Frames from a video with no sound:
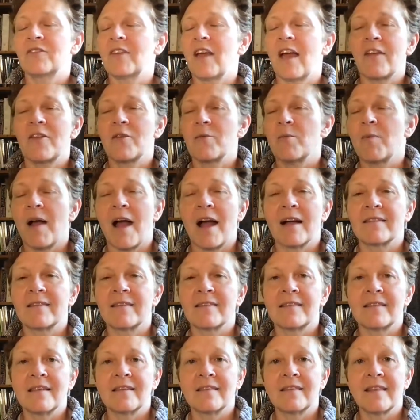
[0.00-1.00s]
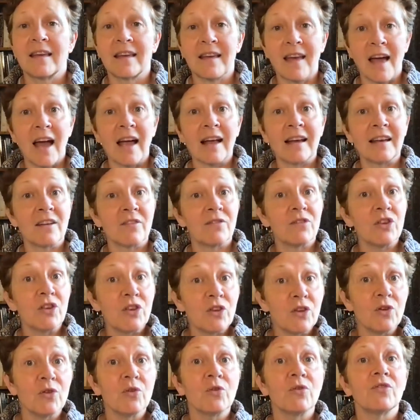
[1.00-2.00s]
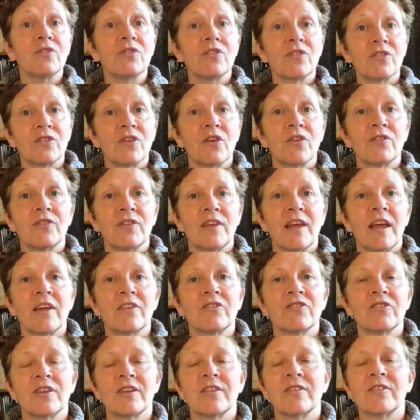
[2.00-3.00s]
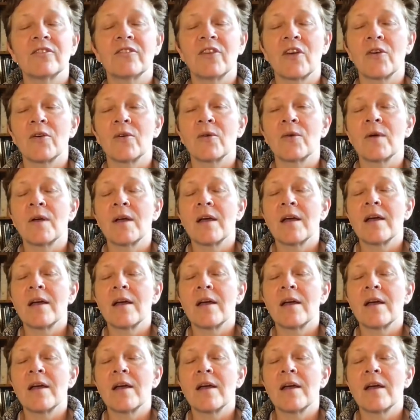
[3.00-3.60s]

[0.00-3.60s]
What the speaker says: other practices that kind of use dissociation. So